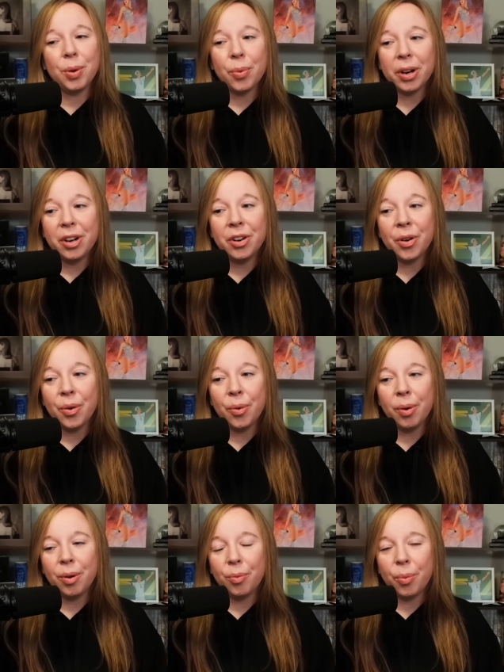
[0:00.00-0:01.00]
We want to
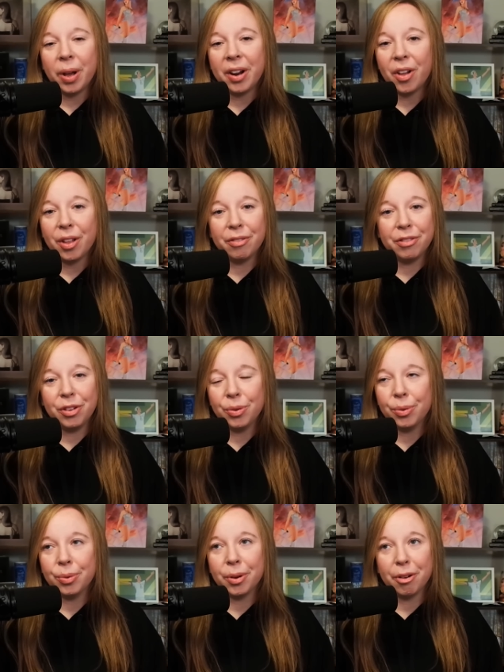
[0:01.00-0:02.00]
know what all of you
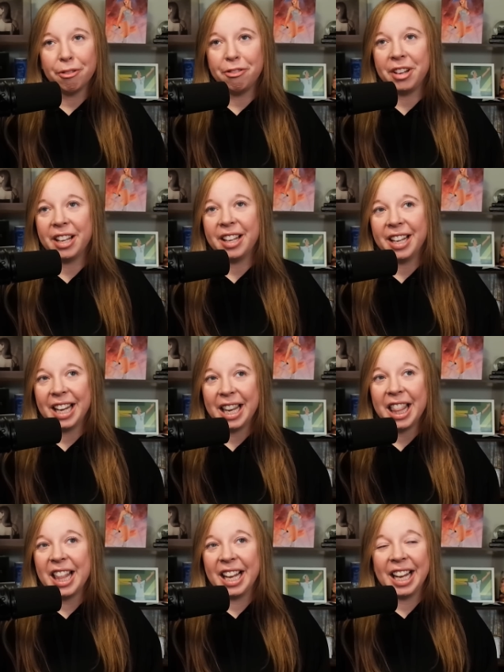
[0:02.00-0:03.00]
are feeling and
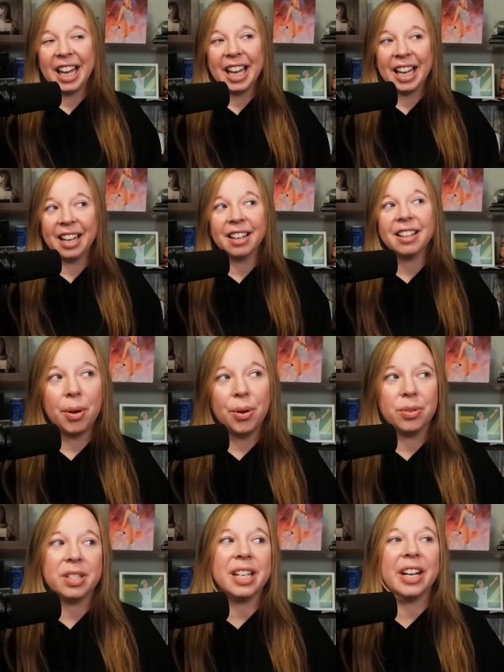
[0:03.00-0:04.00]
thinking
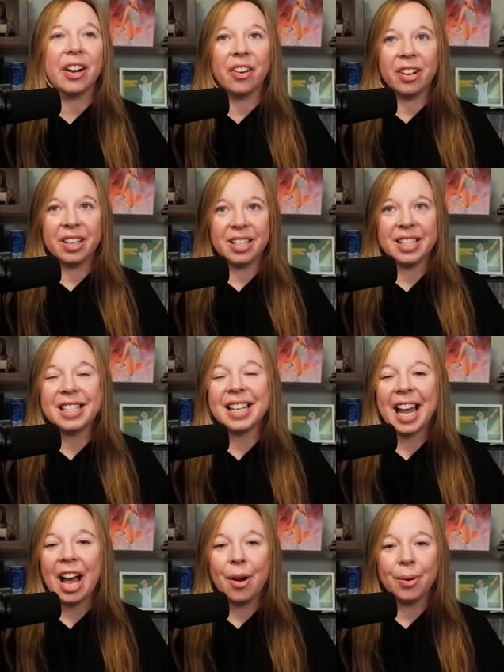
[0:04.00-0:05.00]
post Eras.
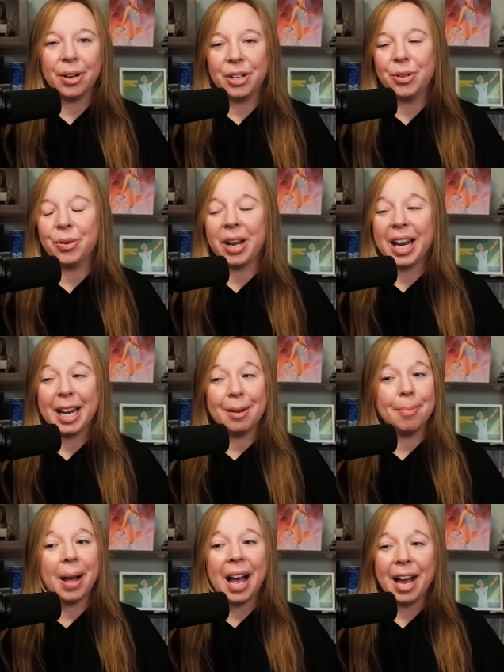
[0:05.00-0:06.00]
How are you getting
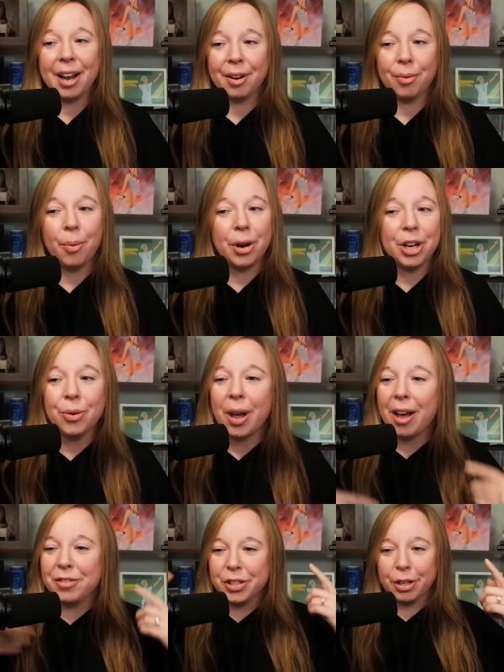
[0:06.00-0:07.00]
by? What do you
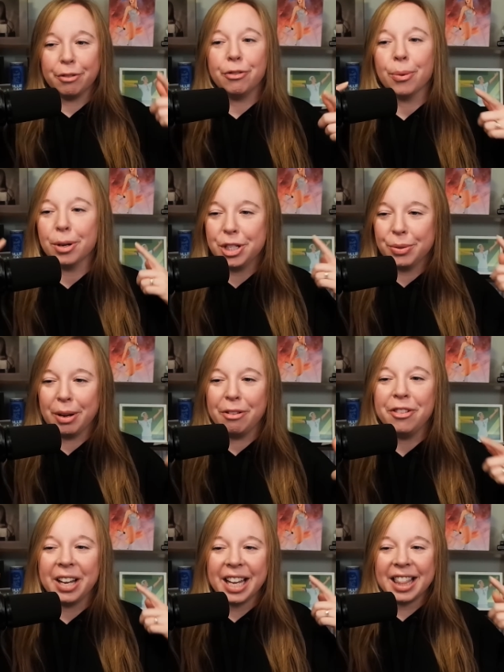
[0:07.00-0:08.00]
have to look forward to? I
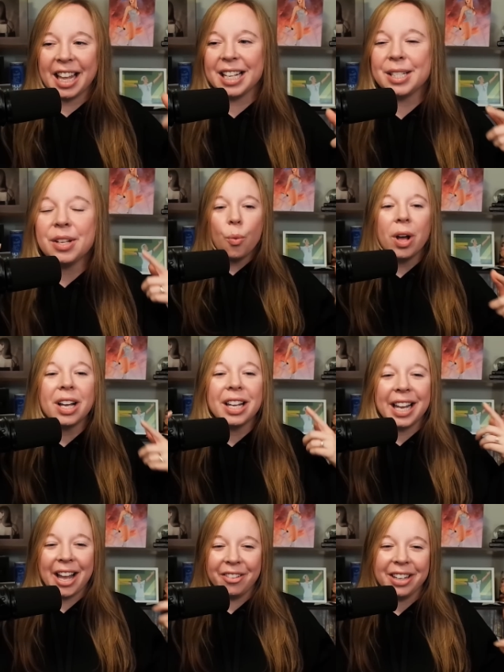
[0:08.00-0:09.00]
feel like that's what
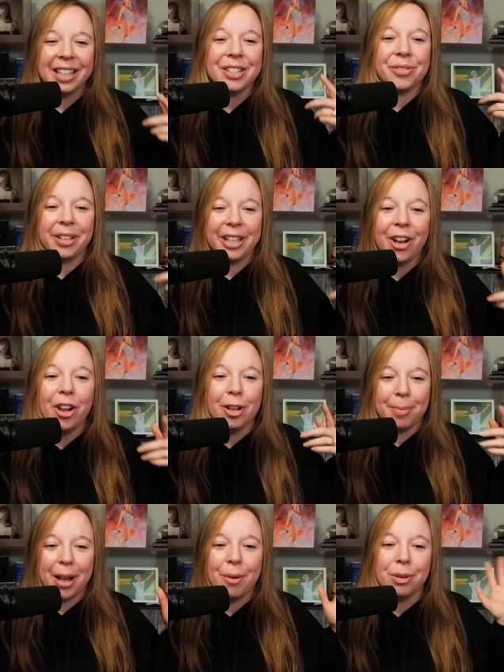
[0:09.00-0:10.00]
clowning is really all
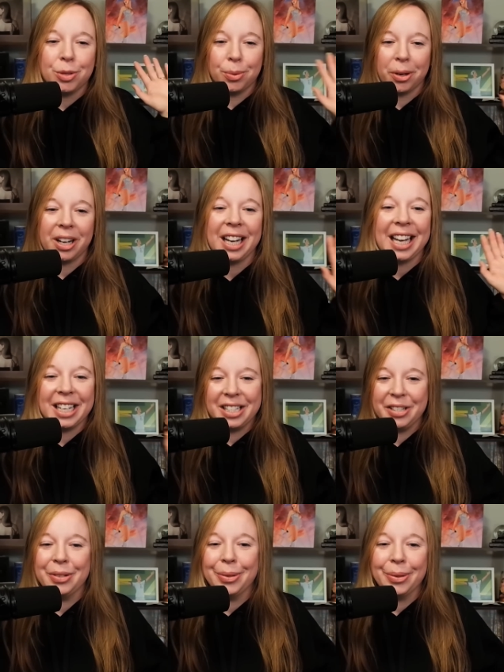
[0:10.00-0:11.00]
about, which we're going to get
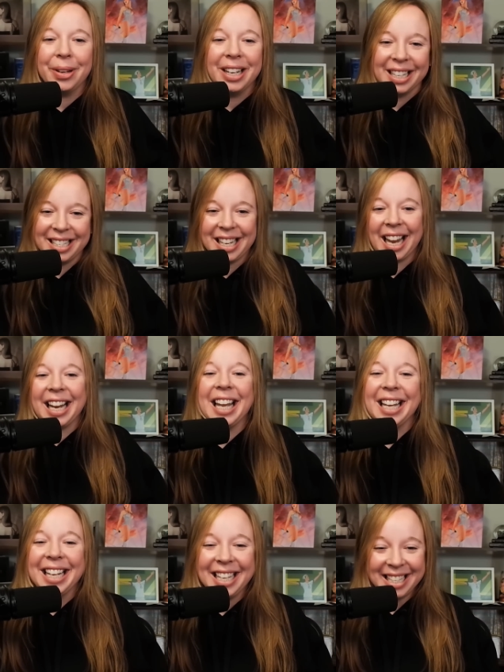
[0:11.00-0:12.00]
to in a
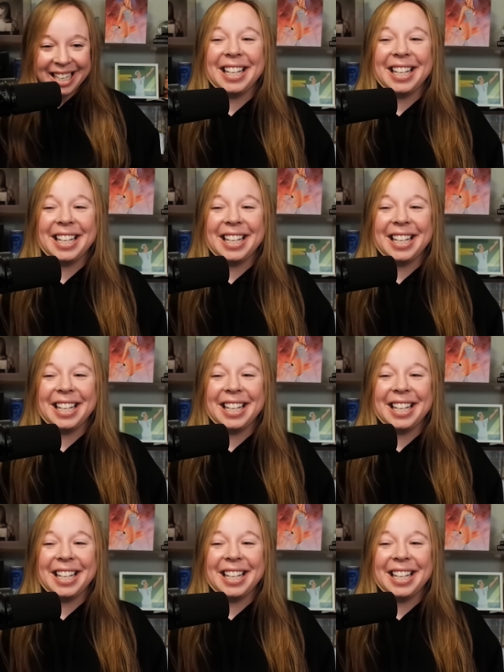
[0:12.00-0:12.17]
second.